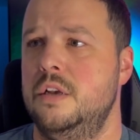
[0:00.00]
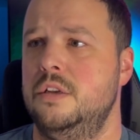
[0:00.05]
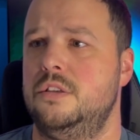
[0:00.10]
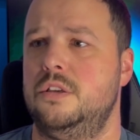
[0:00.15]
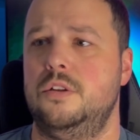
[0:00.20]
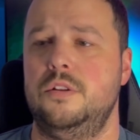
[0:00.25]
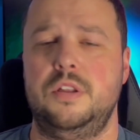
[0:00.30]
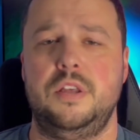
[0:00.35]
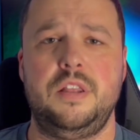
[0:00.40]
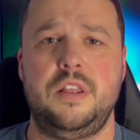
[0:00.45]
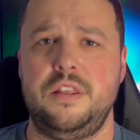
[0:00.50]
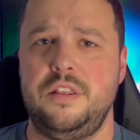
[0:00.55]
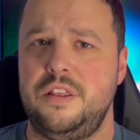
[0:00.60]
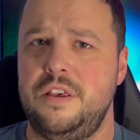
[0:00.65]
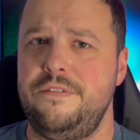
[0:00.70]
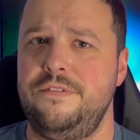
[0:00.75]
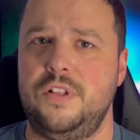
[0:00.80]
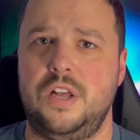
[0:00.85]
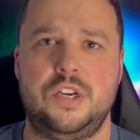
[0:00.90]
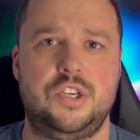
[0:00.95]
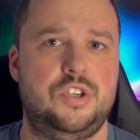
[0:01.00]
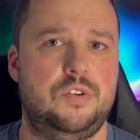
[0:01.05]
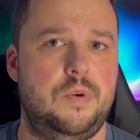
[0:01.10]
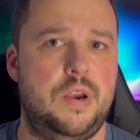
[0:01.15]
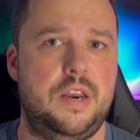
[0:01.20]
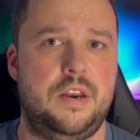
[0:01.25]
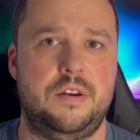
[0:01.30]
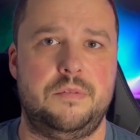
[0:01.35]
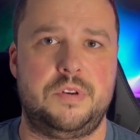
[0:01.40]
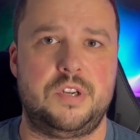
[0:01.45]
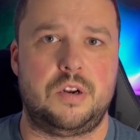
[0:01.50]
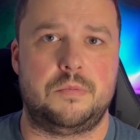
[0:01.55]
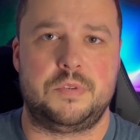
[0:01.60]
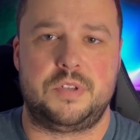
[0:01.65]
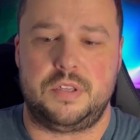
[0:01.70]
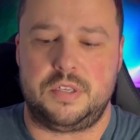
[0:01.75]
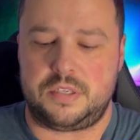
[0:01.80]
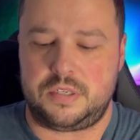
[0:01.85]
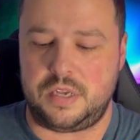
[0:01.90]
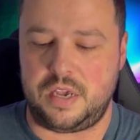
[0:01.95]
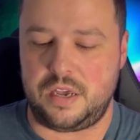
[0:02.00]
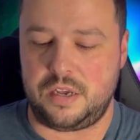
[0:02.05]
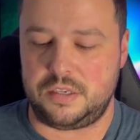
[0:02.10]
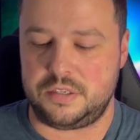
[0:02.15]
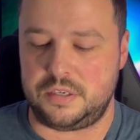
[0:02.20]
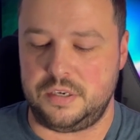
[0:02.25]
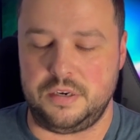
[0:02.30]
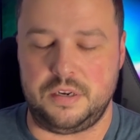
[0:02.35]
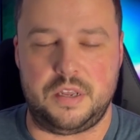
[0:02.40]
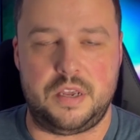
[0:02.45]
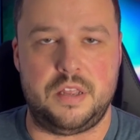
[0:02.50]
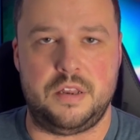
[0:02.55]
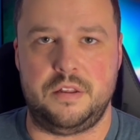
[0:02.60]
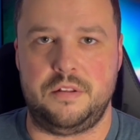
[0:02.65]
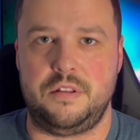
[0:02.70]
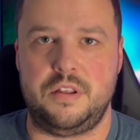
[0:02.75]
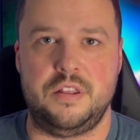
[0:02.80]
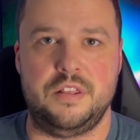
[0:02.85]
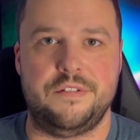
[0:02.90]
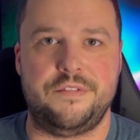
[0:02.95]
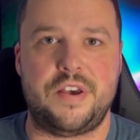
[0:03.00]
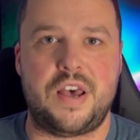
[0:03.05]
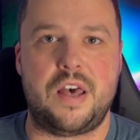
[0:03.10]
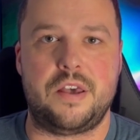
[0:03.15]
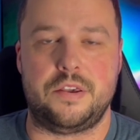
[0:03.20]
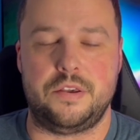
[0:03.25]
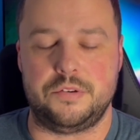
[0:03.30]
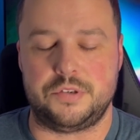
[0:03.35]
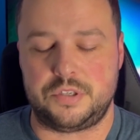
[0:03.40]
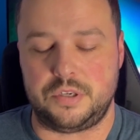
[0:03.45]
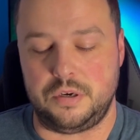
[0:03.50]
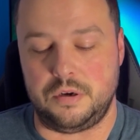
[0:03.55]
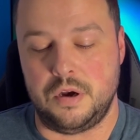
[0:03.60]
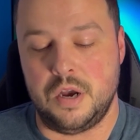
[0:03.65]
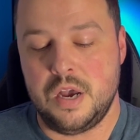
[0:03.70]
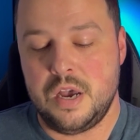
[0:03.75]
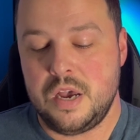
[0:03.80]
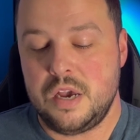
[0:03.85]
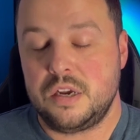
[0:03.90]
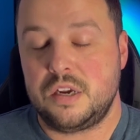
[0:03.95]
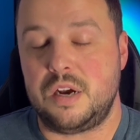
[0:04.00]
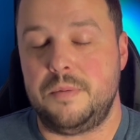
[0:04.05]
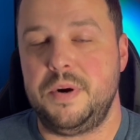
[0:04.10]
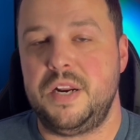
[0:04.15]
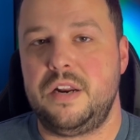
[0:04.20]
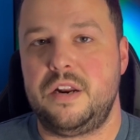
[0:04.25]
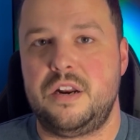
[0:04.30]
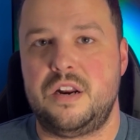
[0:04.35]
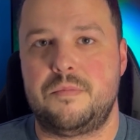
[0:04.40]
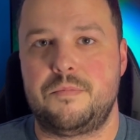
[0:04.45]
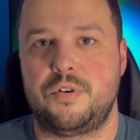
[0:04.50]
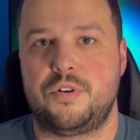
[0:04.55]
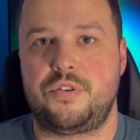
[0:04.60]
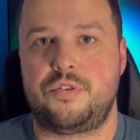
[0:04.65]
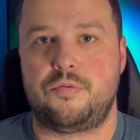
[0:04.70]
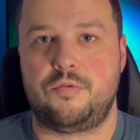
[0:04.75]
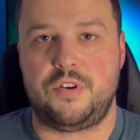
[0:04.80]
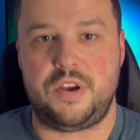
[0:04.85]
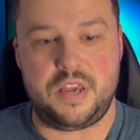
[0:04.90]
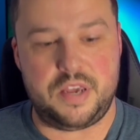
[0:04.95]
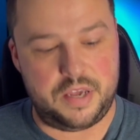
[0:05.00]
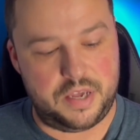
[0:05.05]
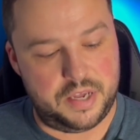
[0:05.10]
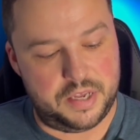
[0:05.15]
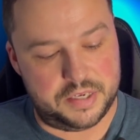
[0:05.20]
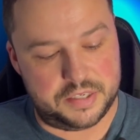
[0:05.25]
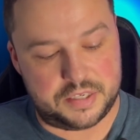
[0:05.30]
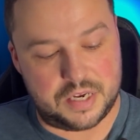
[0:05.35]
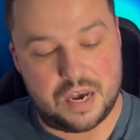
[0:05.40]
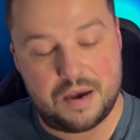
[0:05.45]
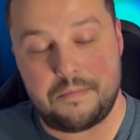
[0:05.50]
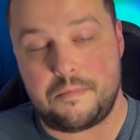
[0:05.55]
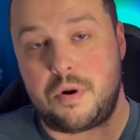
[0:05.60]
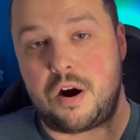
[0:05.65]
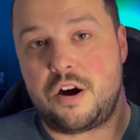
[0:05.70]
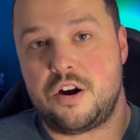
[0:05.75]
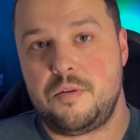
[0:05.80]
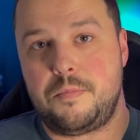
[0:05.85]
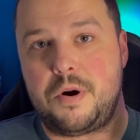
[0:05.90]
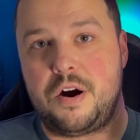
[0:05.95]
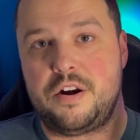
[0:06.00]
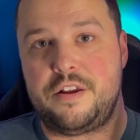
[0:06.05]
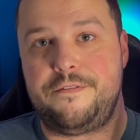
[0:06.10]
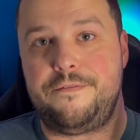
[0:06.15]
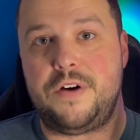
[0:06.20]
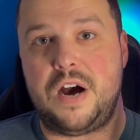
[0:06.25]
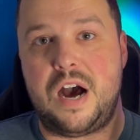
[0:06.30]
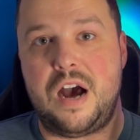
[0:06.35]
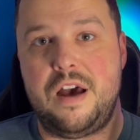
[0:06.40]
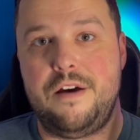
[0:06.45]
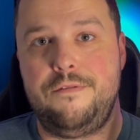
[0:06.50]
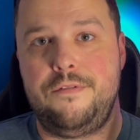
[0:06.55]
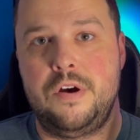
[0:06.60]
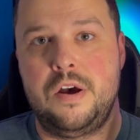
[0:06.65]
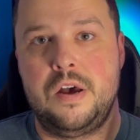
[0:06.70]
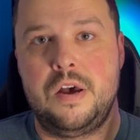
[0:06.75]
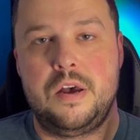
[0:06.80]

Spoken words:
So they fluctuate in terms of the sales and the value. So coming in at number 3 is Mario Party 5.